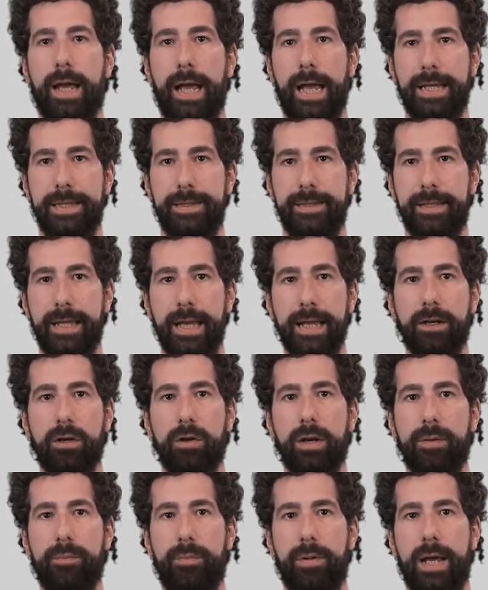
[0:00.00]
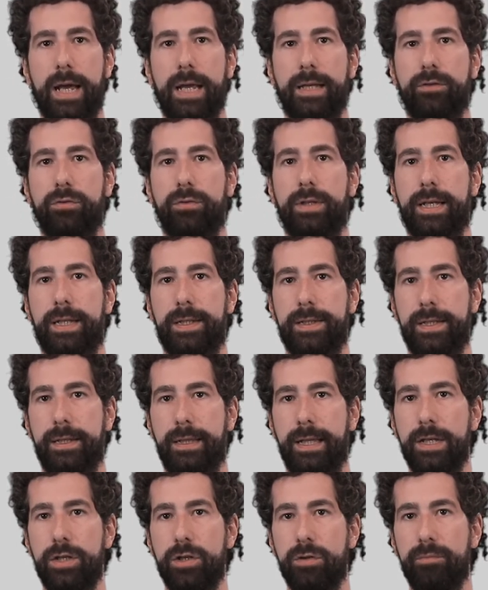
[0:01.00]
As the angle applied to the
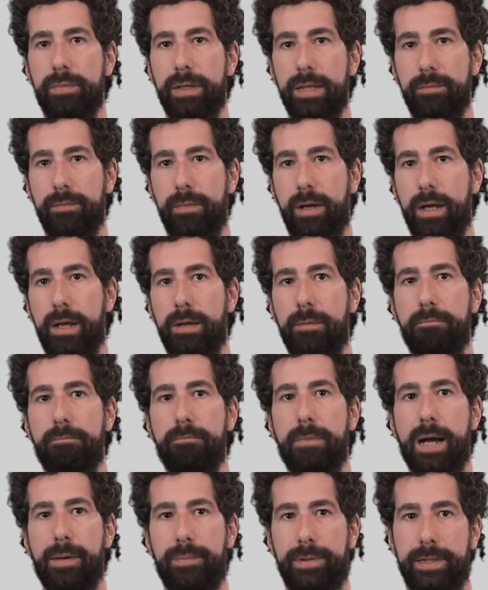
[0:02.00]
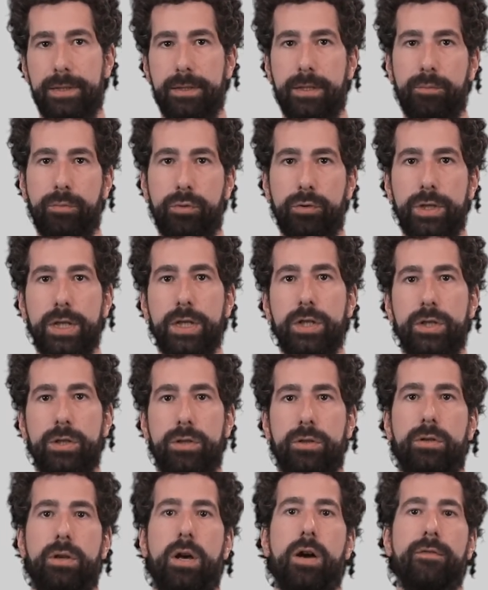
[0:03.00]
excitation beam maps the position
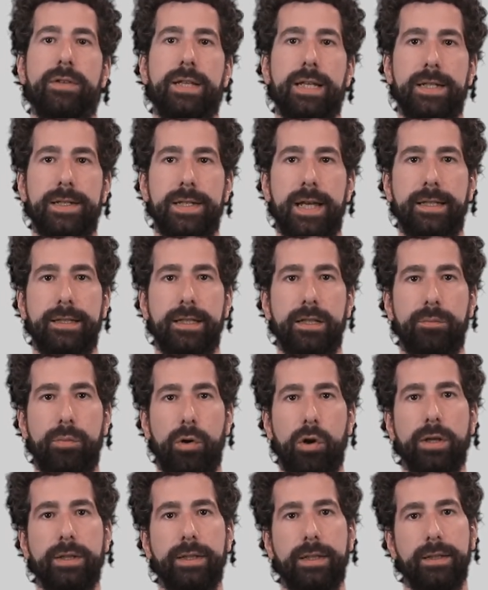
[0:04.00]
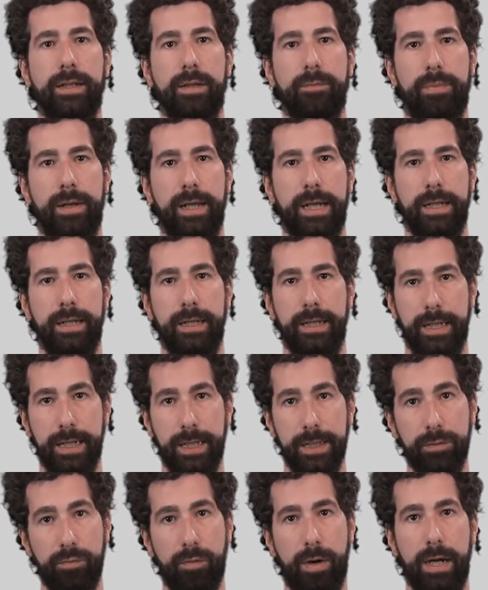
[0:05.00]
of the excited point in the plane
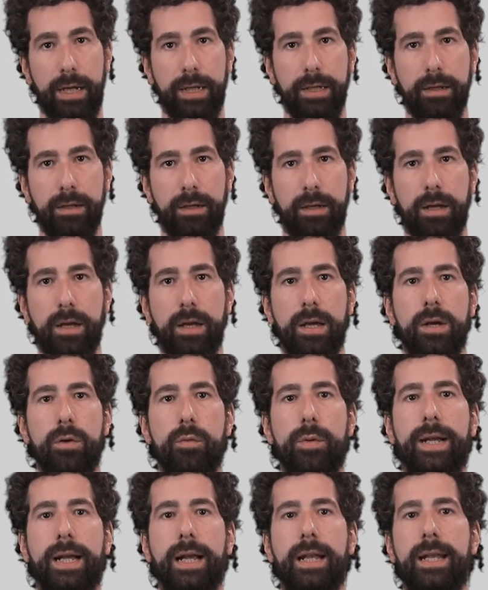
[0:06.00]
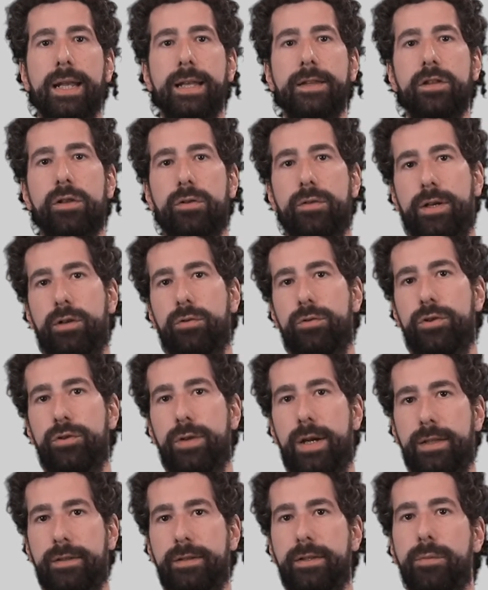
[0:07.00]
XY, we can later
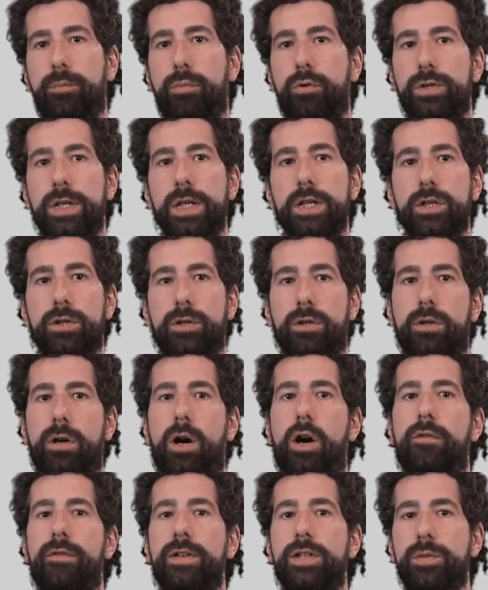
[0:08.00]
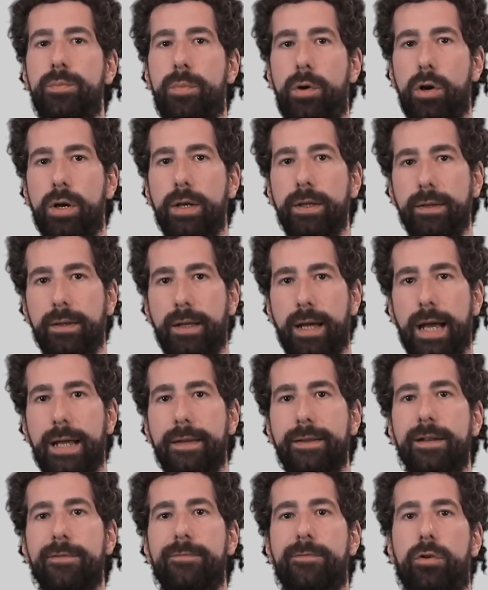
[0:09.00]
reconstruct the position of each point and
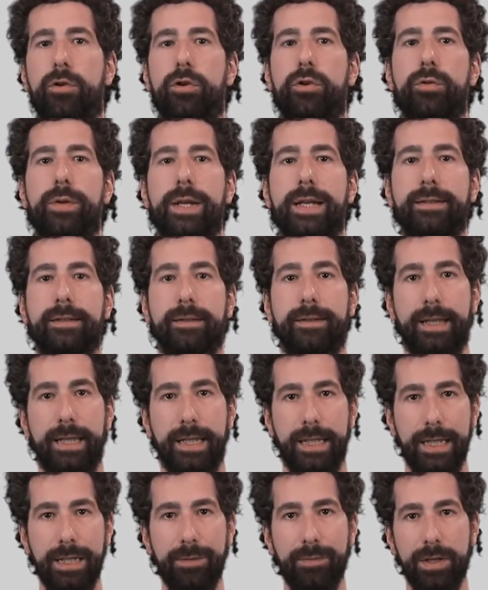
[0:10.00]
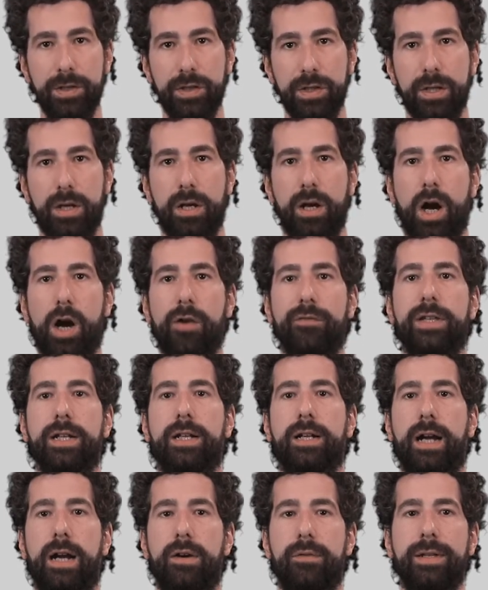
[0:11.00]
therefore create the image of the
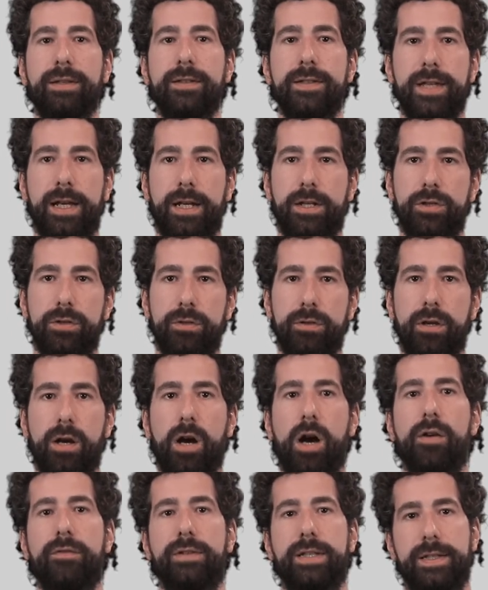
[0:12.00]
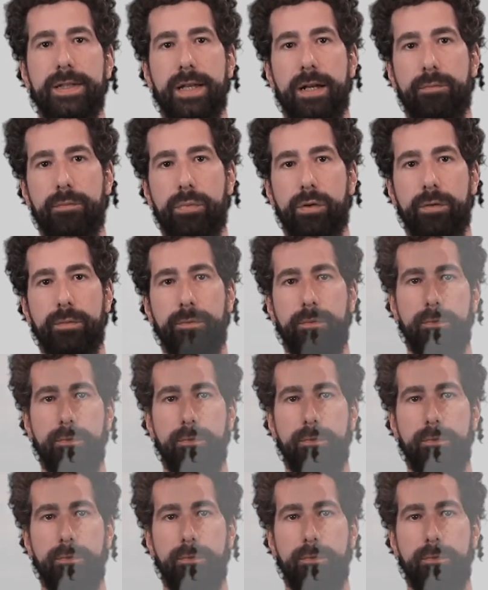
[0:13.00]
current section of the sample.